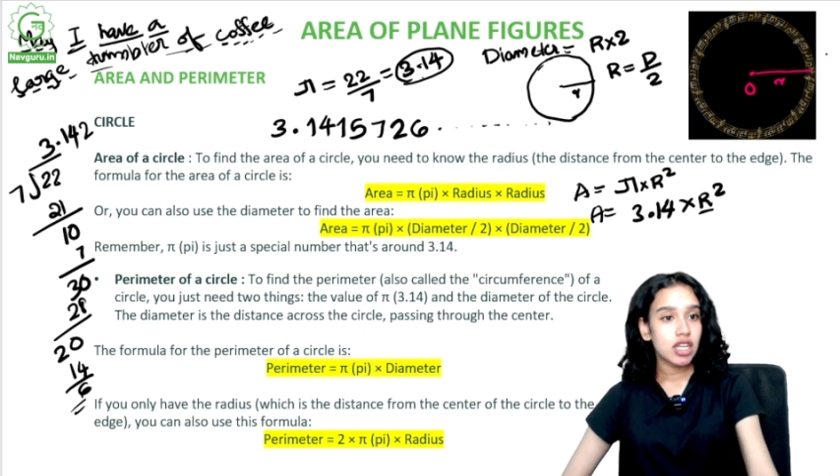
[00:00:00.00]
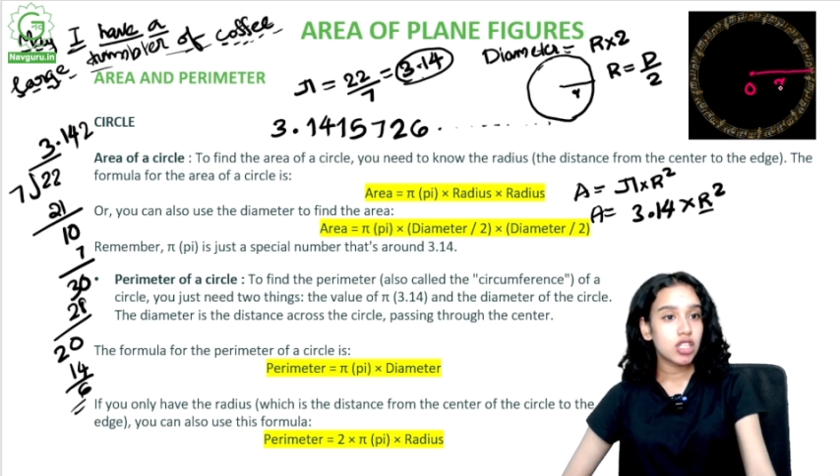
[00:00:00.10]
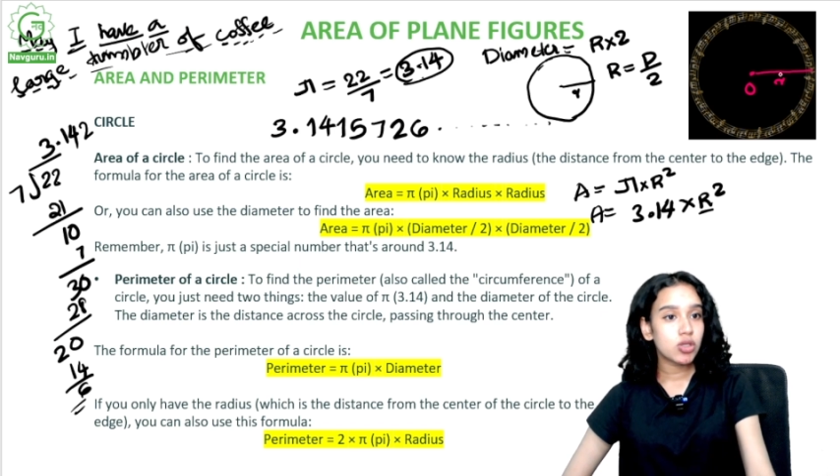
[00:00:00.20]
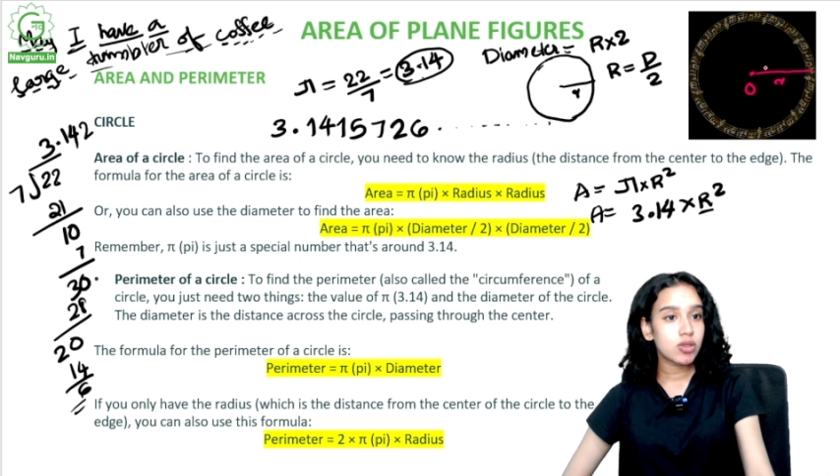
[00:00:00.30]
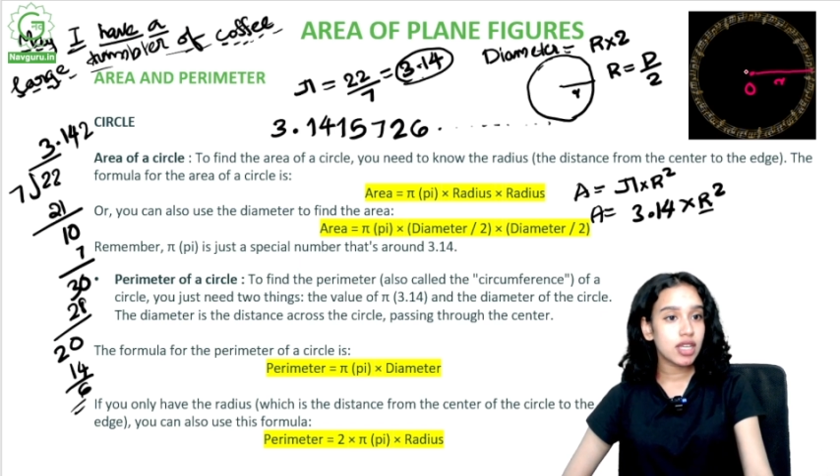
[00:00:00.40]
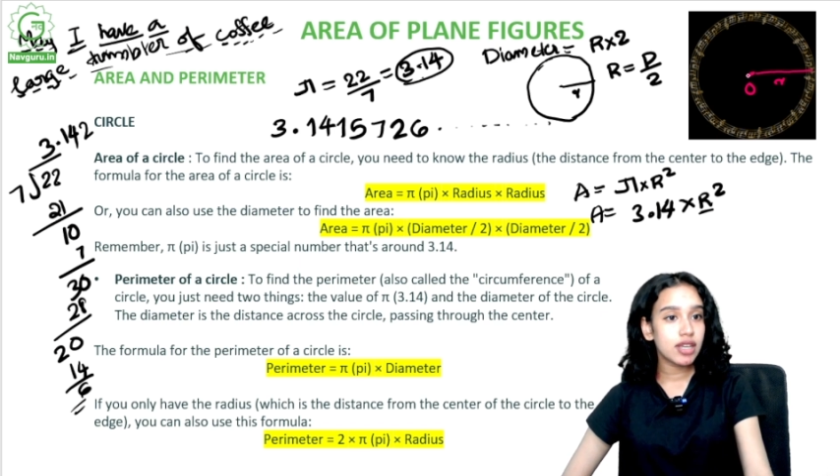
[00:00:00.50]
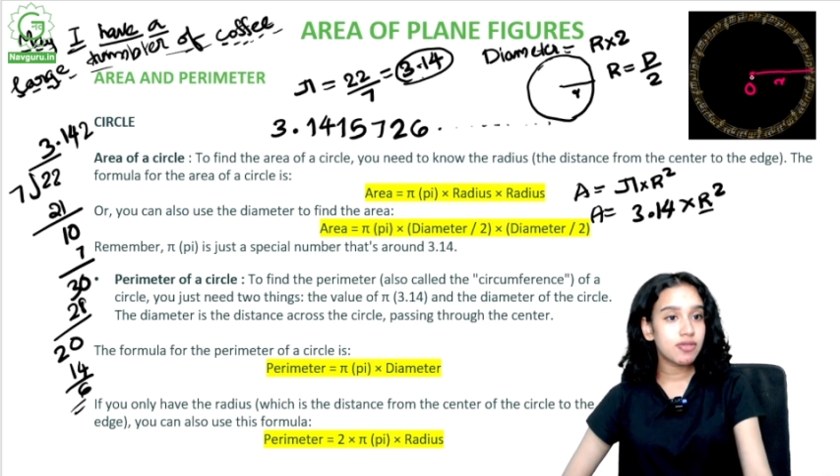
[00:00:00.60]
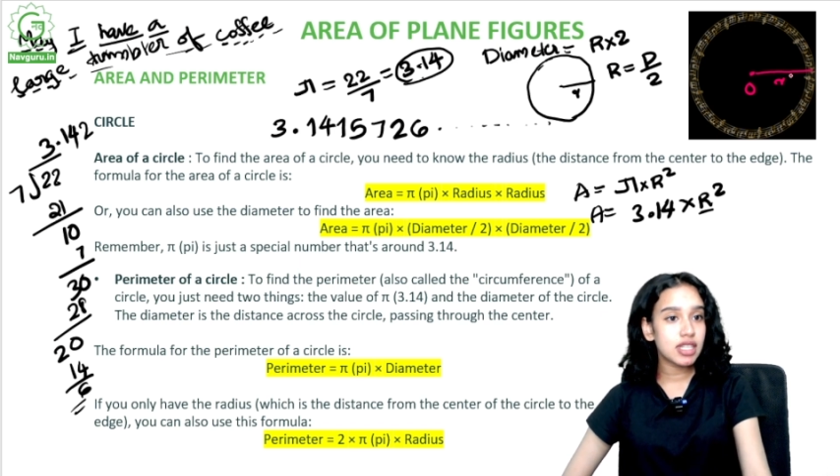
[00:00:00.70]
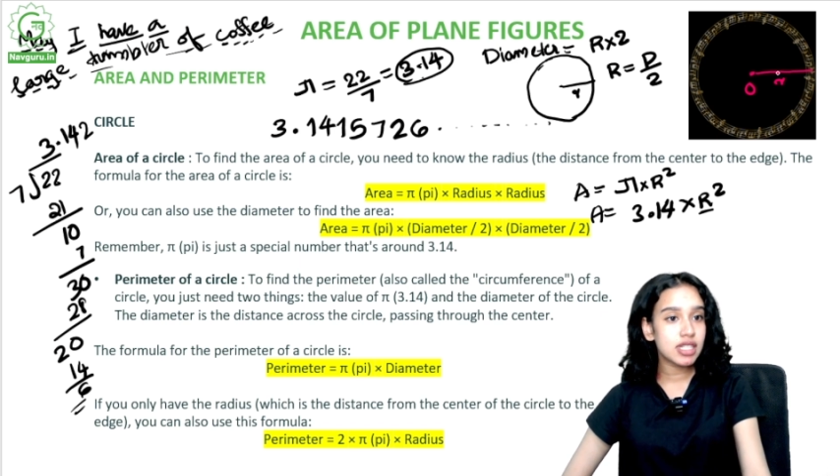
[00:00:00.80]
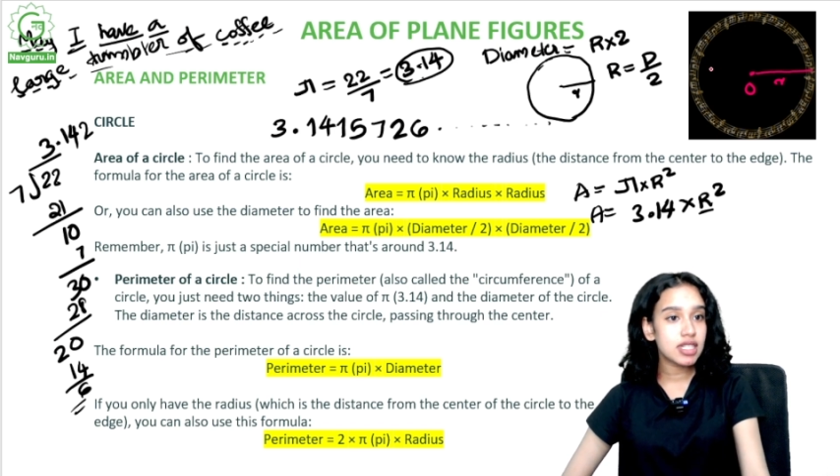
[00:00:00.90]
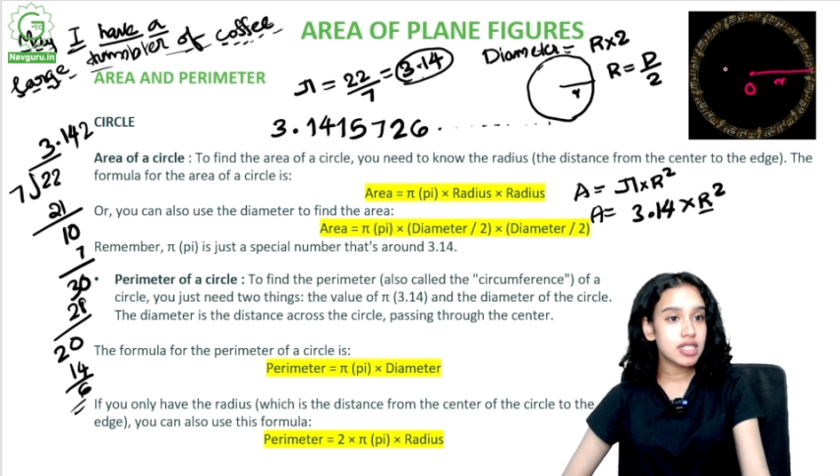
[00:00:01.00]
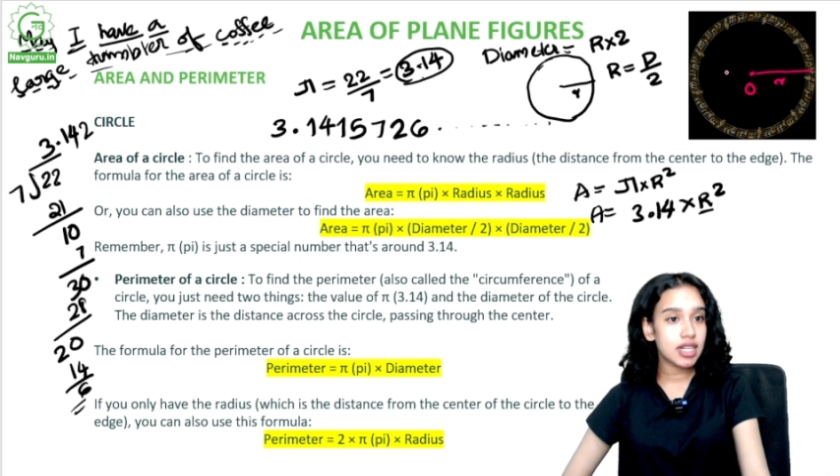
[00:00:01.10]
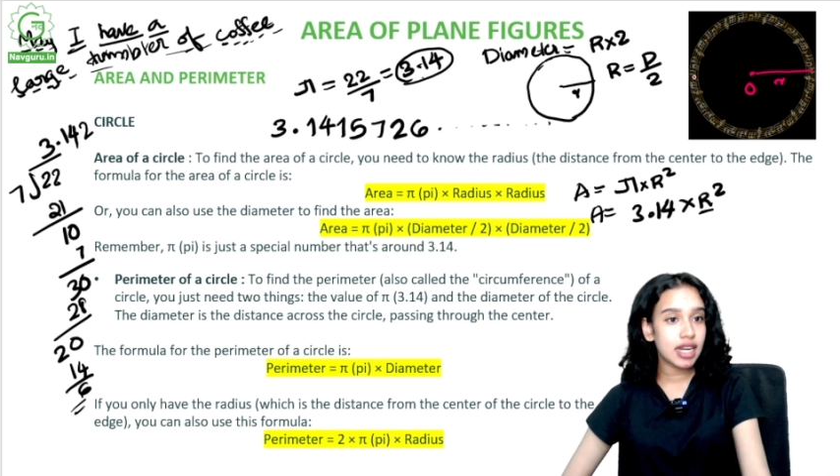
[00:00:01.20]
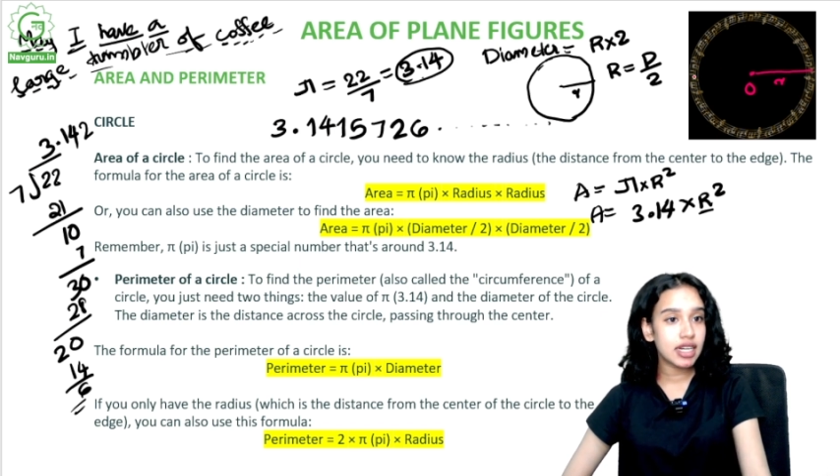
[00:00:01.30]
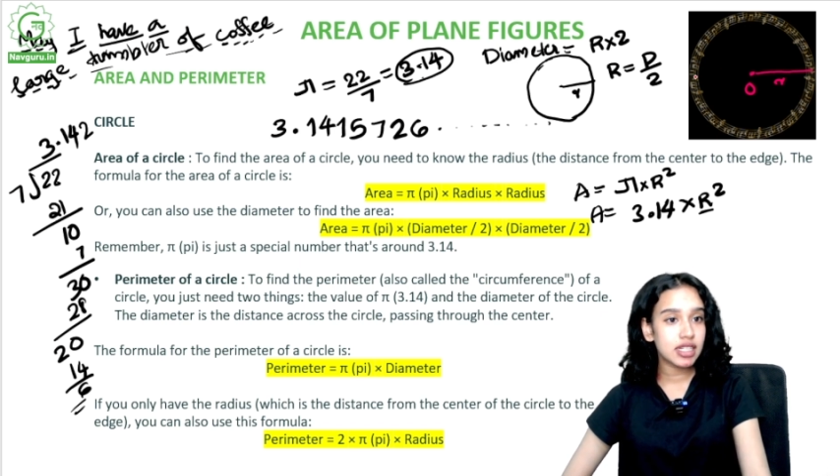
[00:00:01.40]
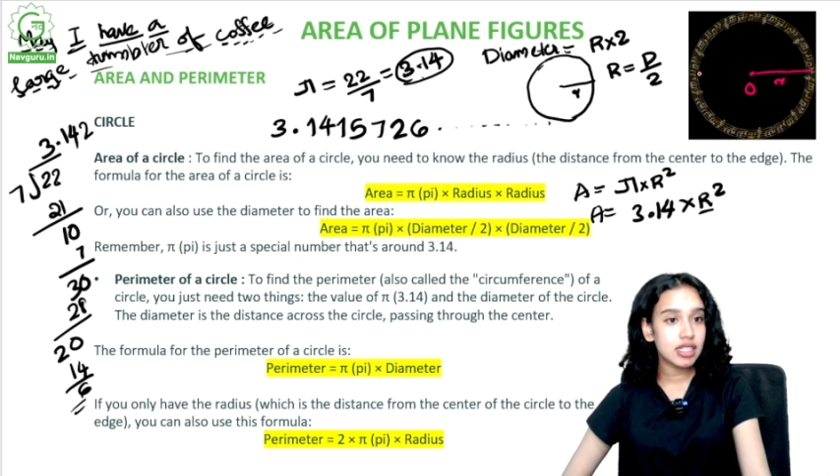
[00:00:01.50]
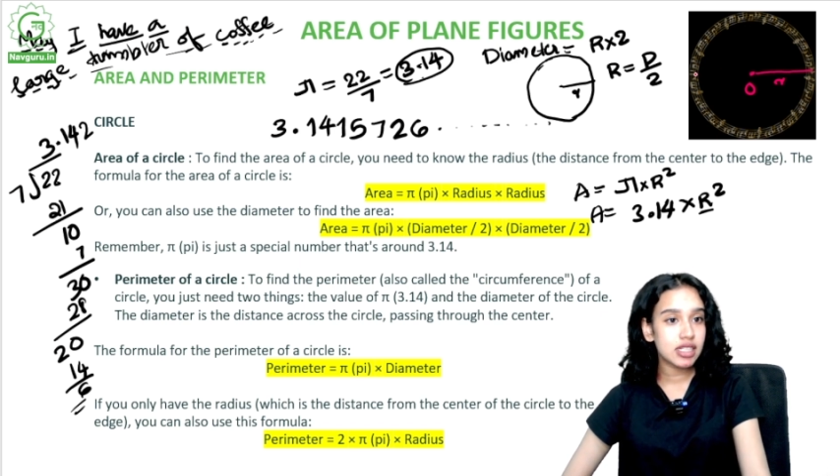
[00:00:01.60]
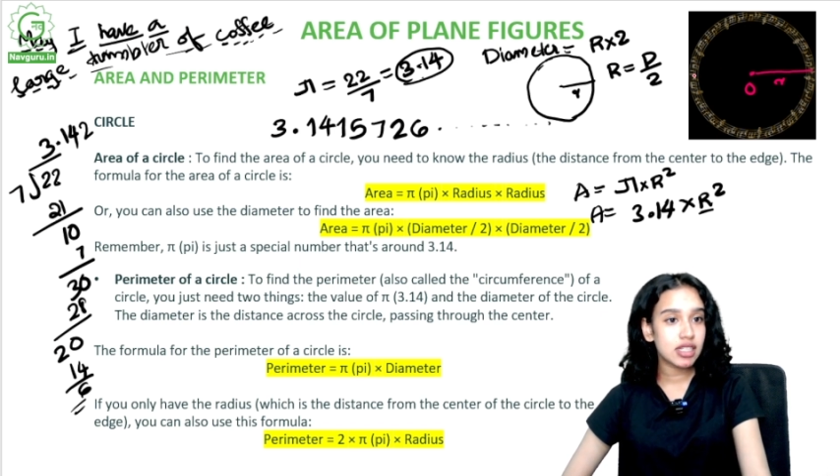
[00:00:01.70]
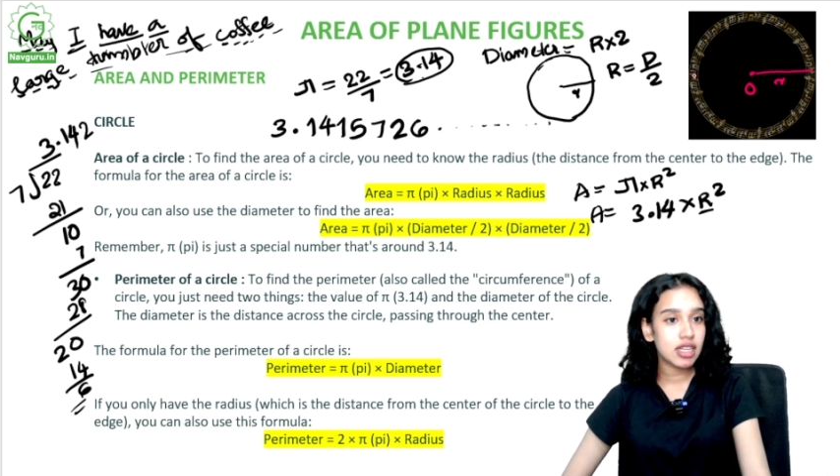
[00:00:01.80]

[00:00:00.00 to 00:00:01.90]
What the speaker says: So if this is radius